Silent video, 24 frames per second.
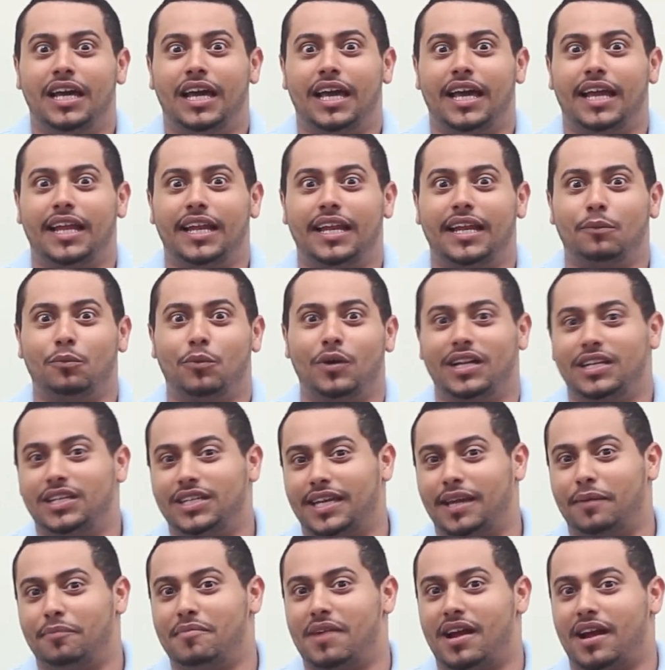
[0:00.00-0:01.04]
And when you
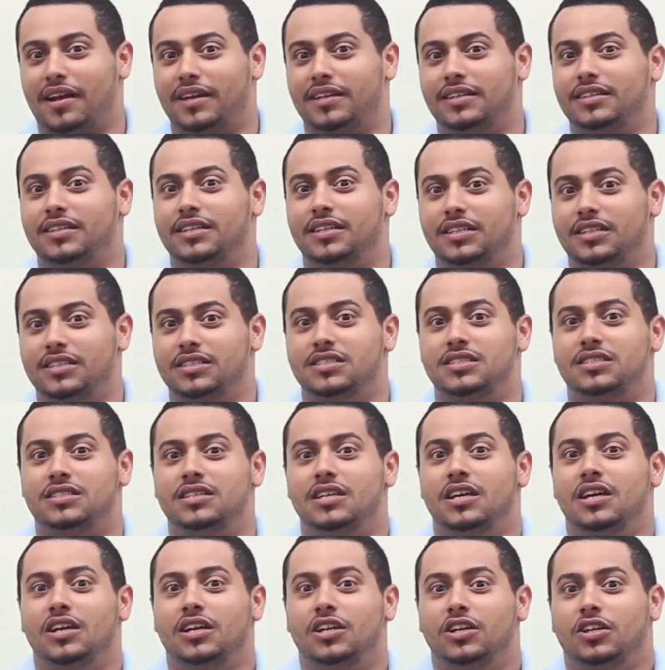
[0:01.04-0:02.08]
get married, it
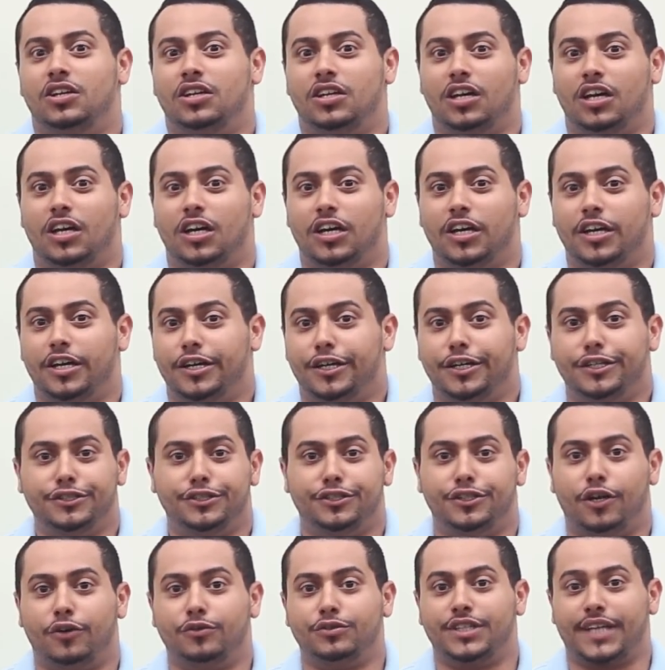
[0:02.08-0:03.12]
is, uh,
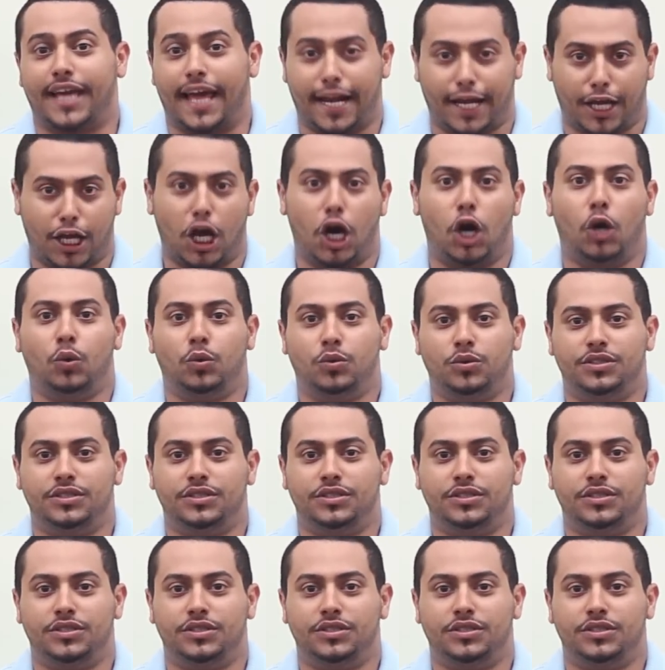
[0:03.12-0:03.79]
you know, you got to go.